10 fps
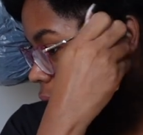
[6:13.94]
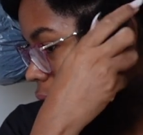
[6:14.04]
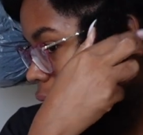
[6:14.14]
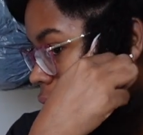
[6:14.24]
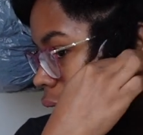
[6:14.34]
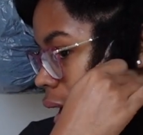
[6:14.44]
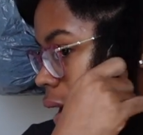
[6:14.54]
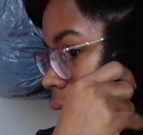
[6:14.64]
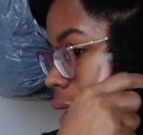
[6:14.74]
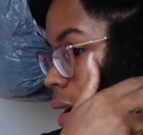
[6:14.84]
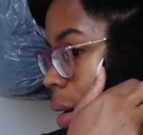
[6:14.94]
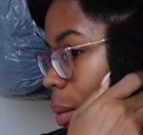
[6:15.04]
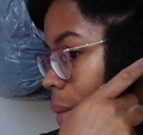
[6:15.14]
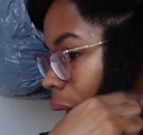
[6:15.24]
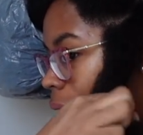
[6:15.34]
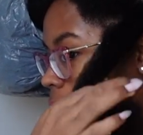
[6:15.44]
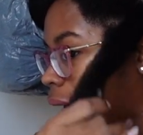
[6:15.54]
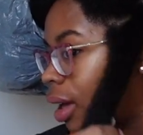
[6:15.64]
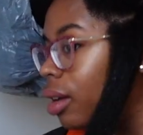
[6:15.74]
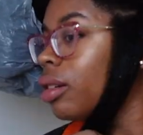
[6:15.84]
they are
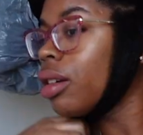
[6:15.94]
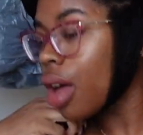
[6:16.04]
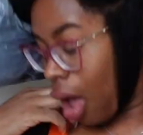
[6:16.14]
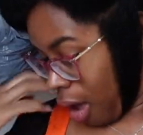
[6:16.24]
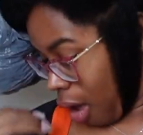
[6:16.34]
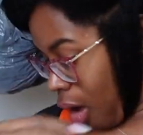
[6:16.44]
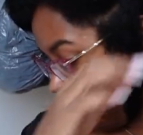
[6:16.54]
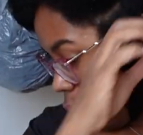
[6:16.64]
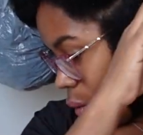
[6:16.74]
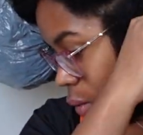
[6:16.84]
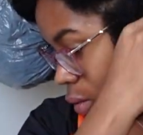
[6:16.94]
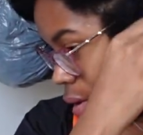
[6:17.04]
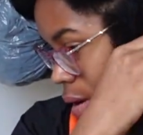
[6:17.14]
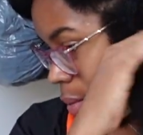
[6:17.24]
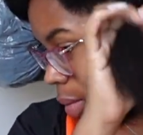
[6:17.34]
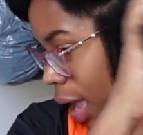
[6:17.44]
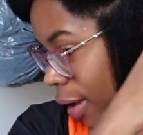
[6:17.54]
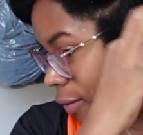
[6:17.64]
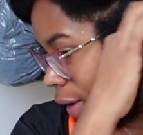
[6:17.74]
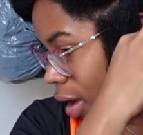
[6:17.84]
black owned, black
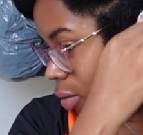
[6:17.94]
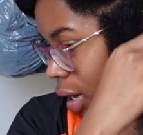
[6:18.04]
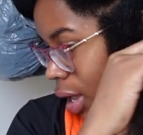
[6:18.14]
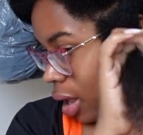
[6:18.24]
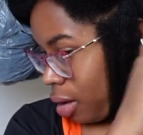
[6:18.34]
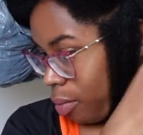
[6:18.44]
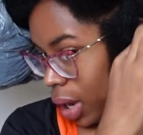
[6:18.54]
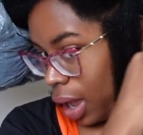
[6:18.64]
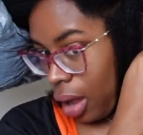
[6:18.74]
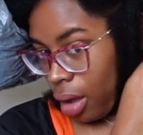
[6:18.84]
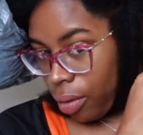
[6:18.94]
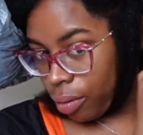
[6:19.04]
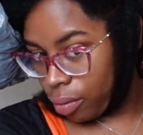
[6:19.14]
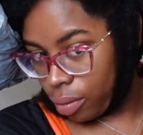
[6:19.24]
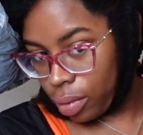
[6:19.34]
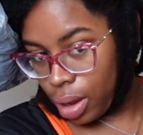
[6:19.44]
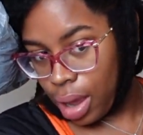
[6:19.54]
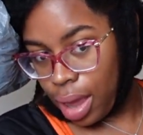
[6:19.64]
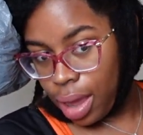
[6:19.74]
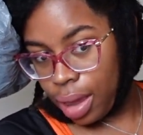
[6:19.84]
founded, and black owned.
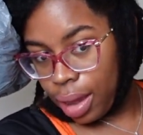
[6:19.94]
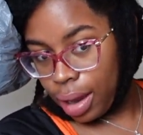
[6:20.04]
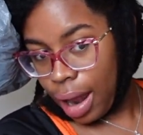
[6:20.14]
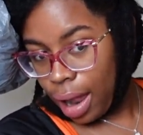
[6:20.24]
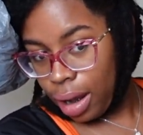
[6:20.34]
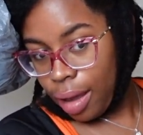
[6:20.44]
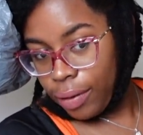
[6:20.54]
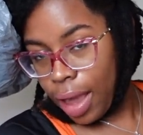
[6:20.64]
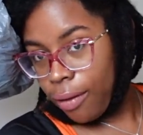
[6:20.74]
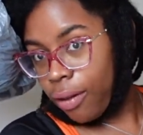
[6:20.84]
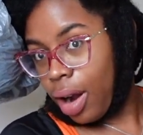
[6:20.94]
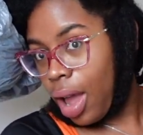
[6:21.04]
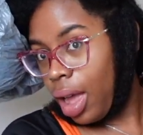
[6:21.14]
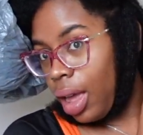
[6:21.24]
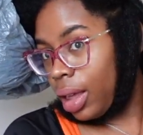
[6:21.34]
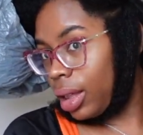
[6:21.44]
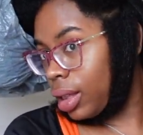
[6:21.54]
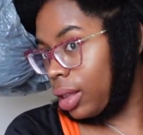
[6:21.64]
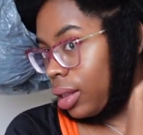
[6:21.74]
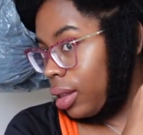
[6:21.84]
And I love that for
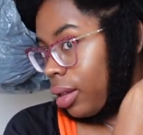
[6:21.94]
us.